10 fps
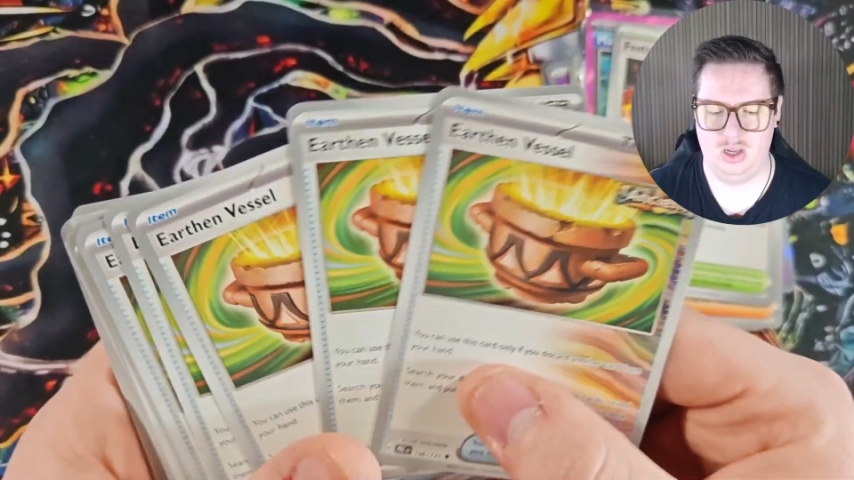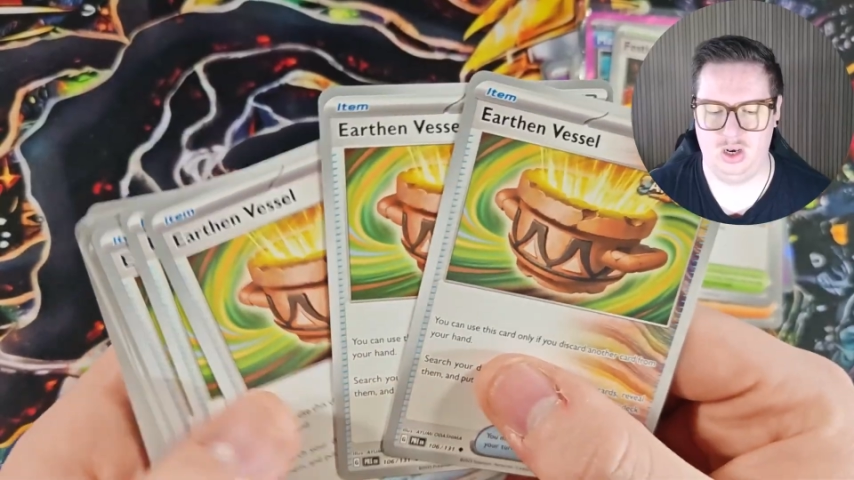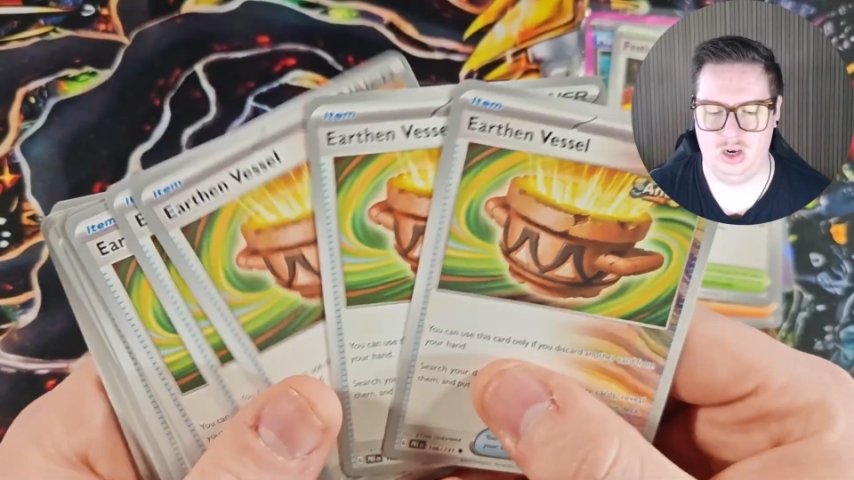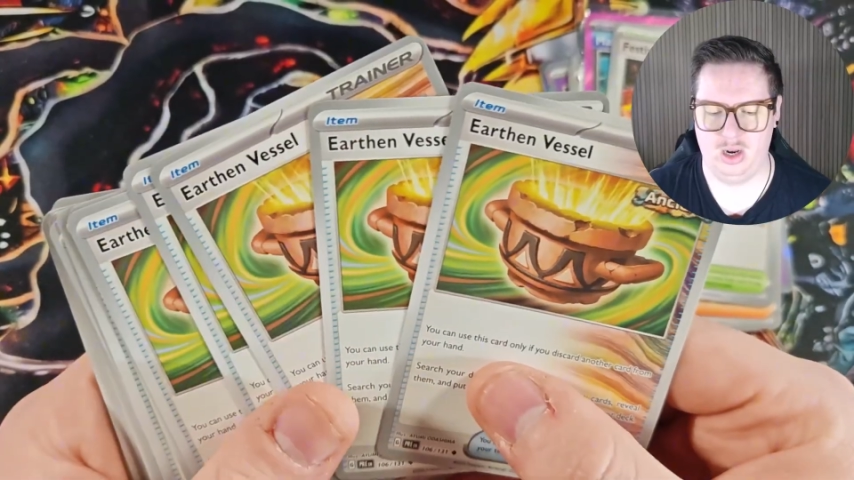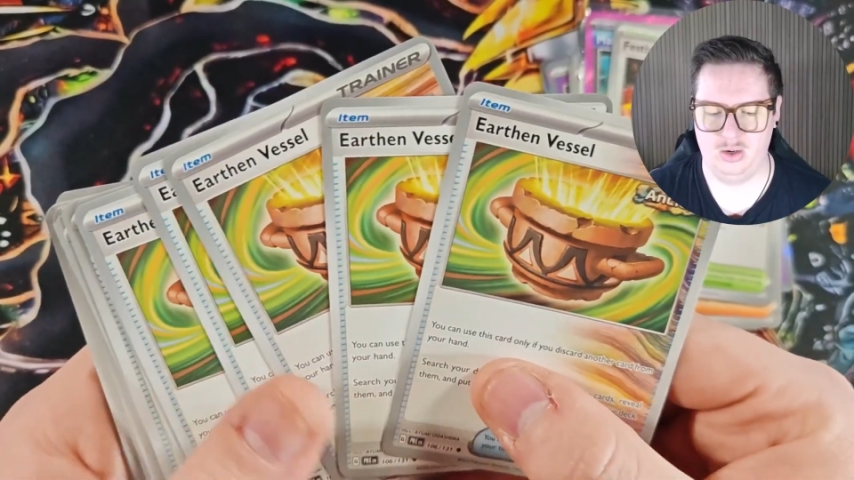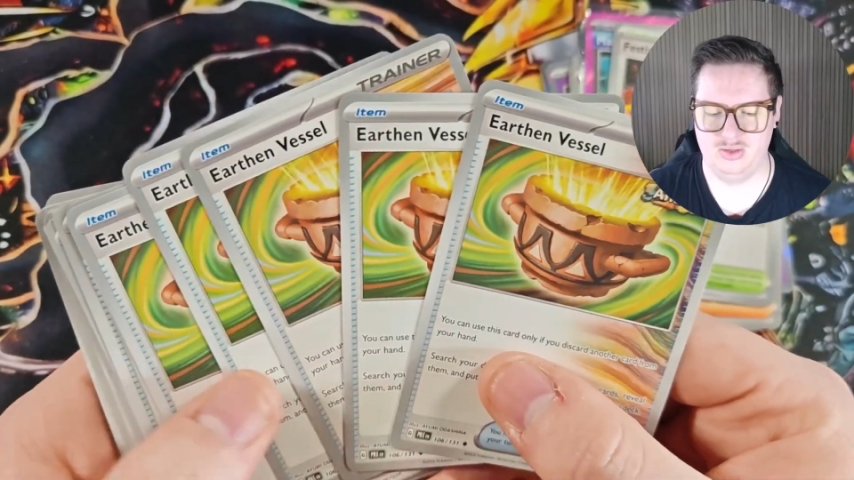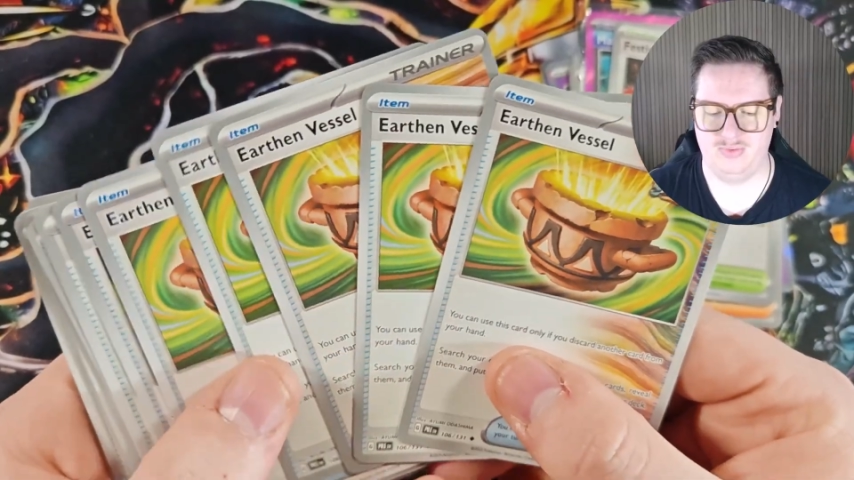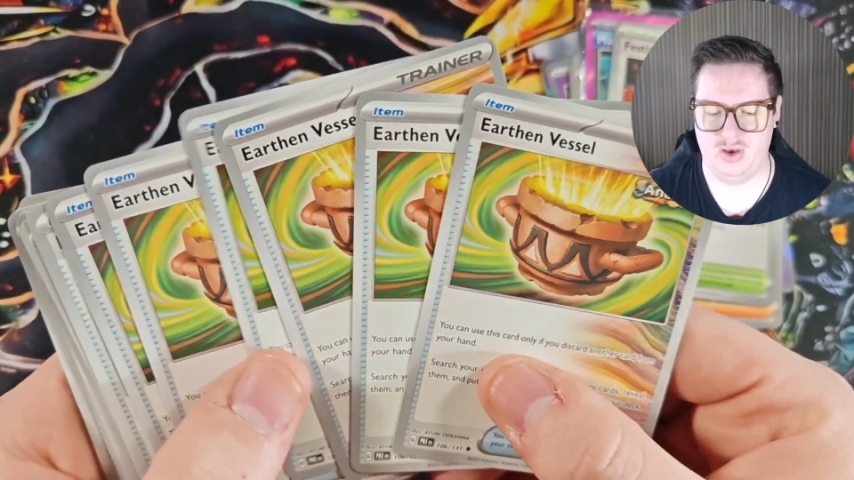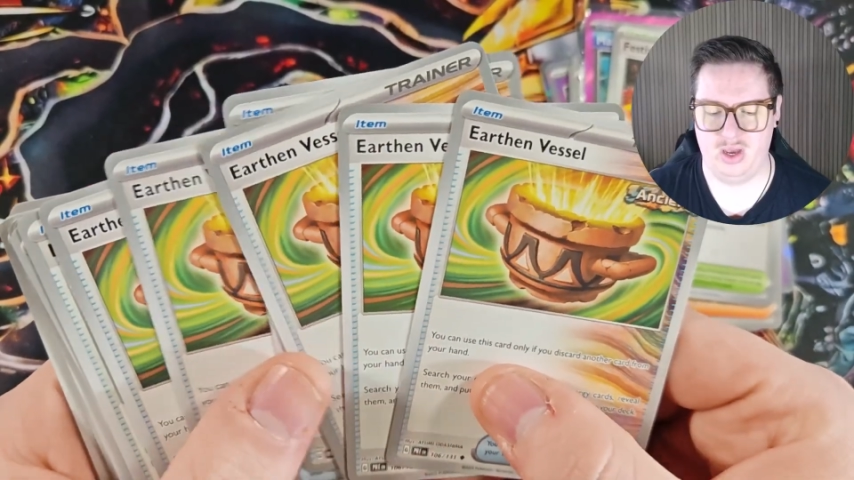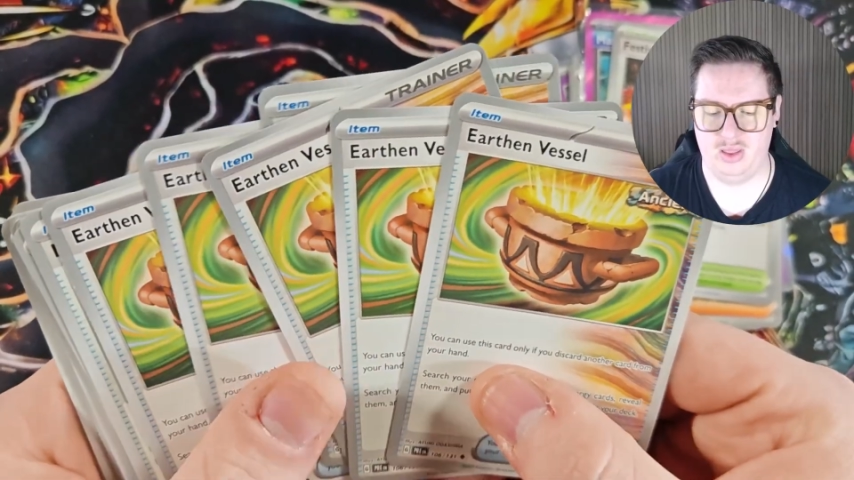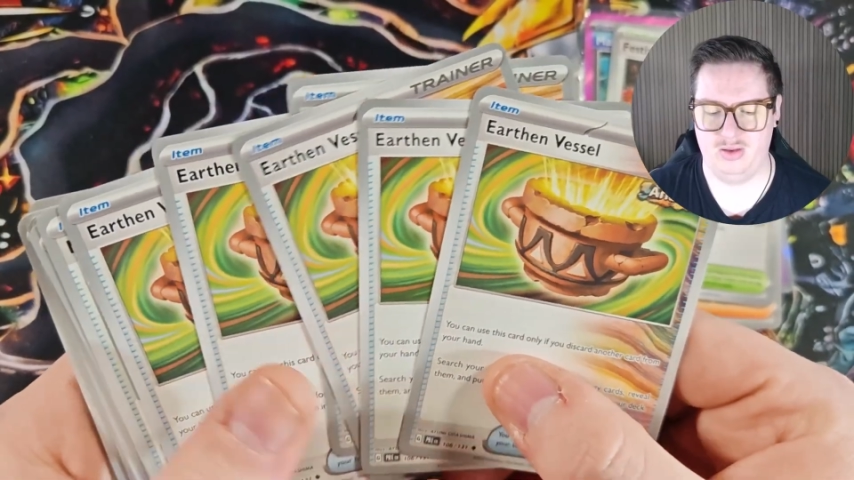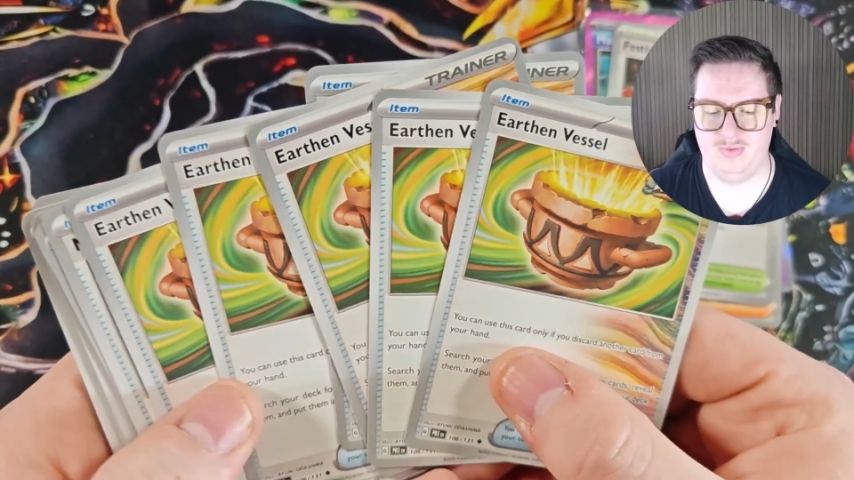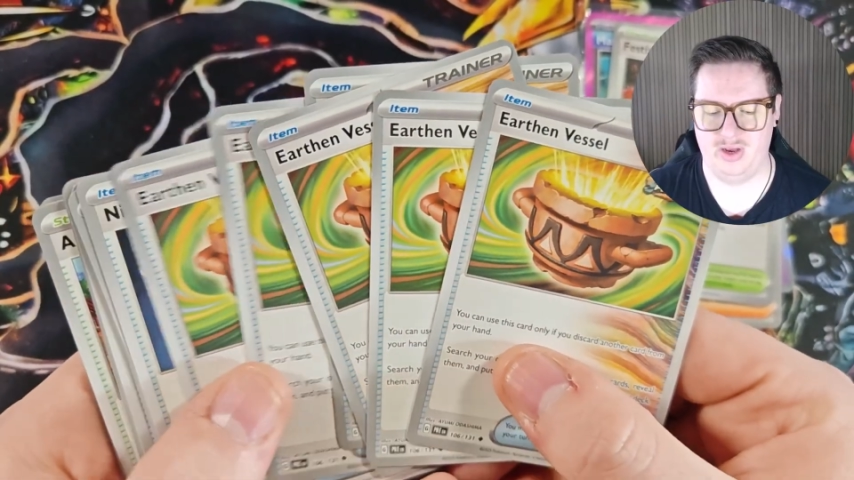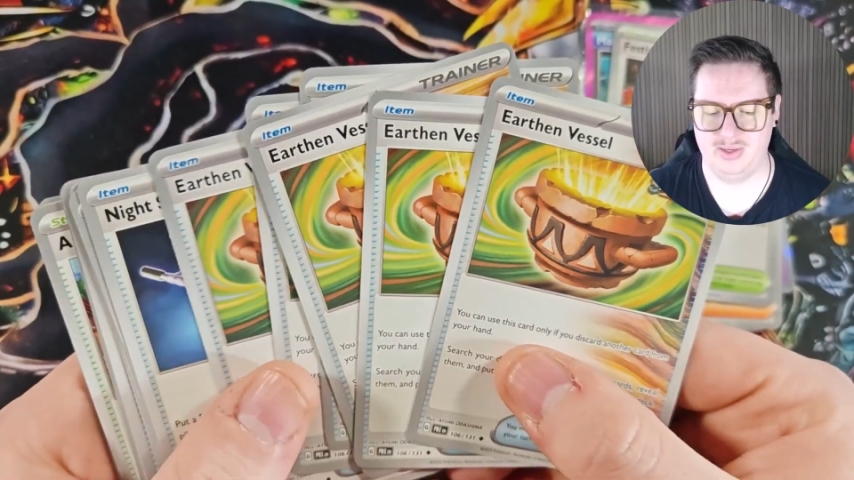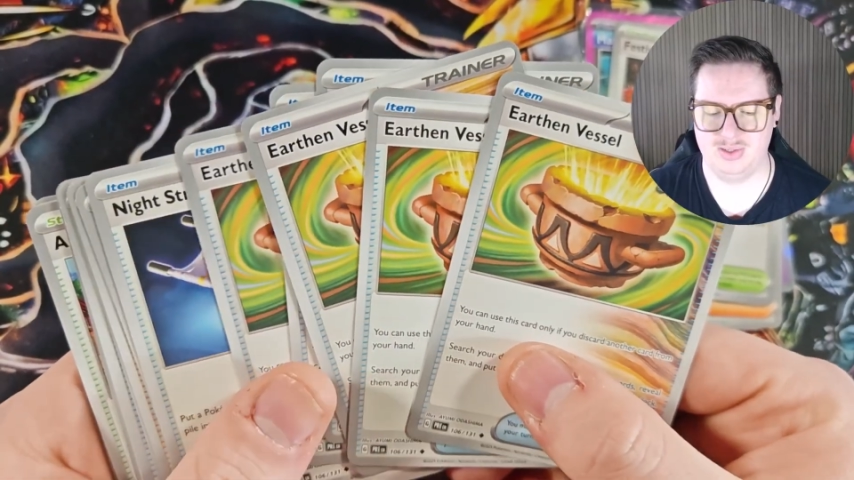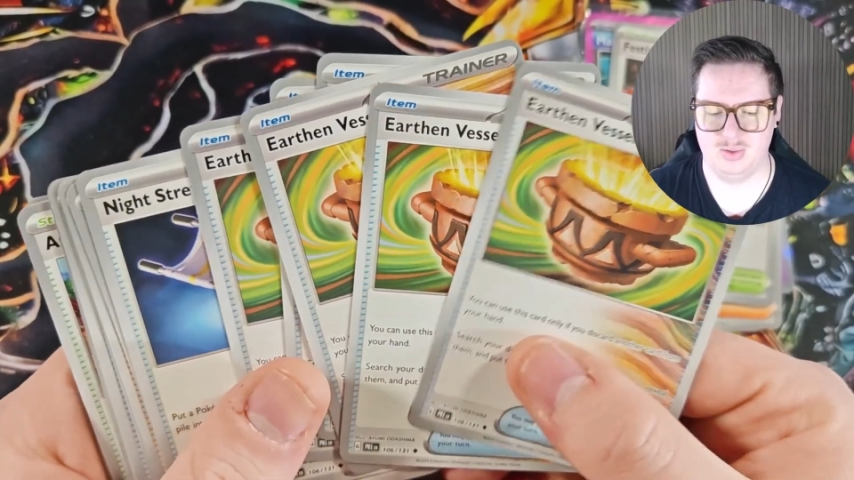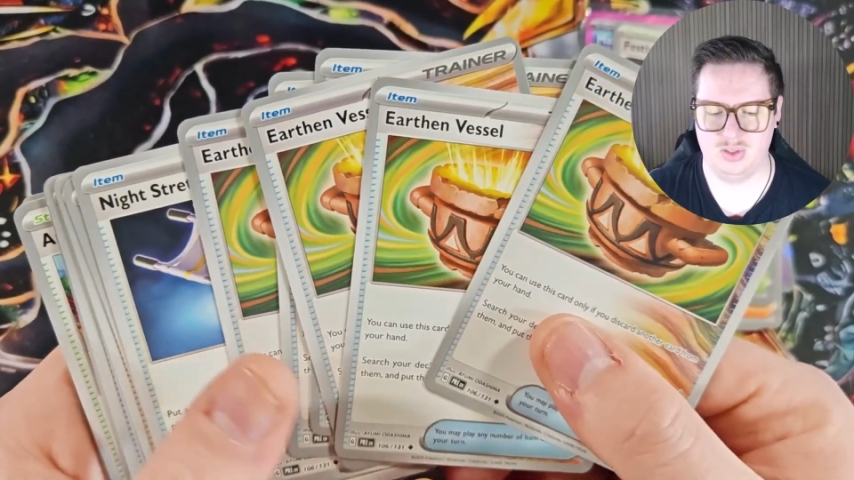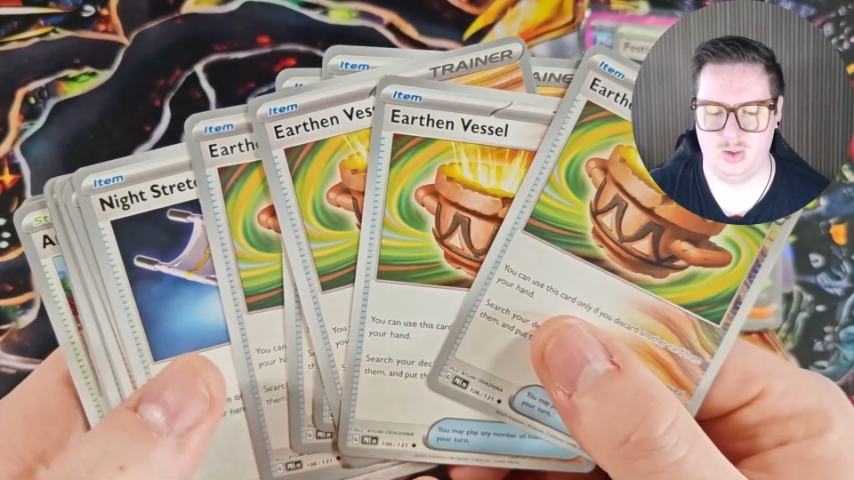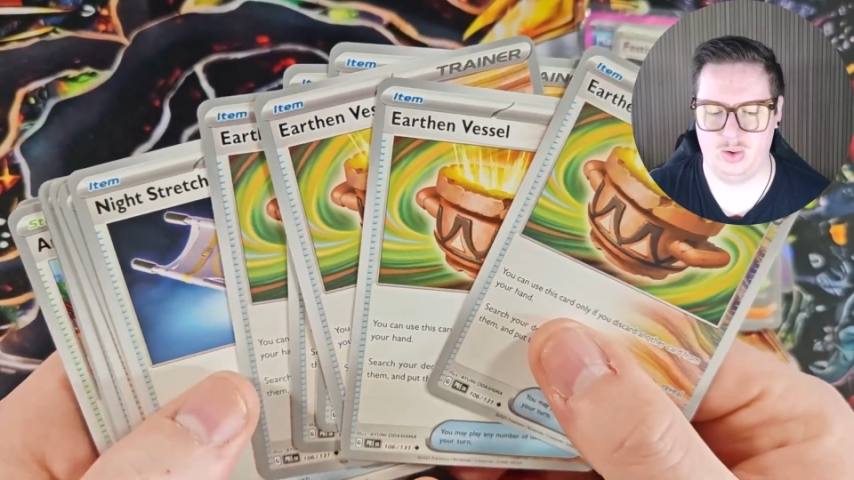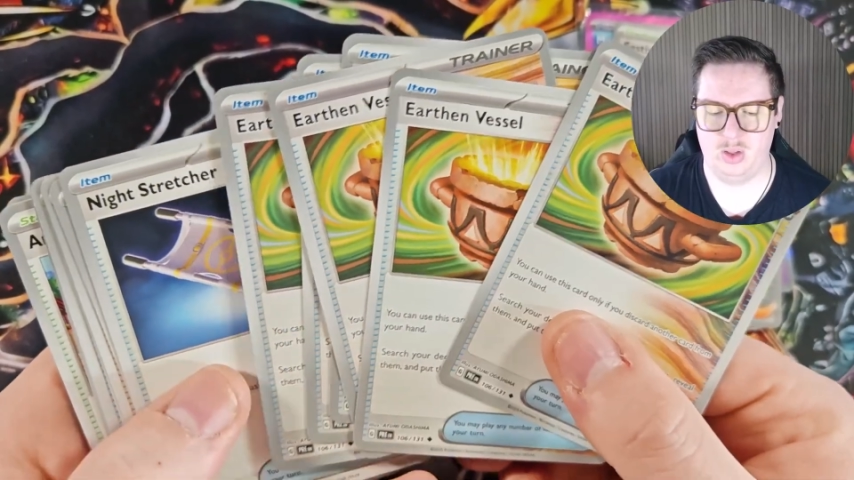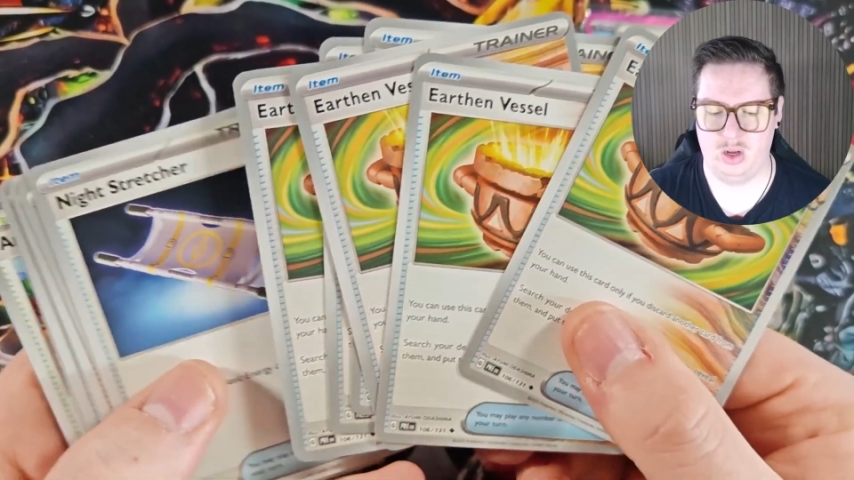loads of Earthen Vessels so that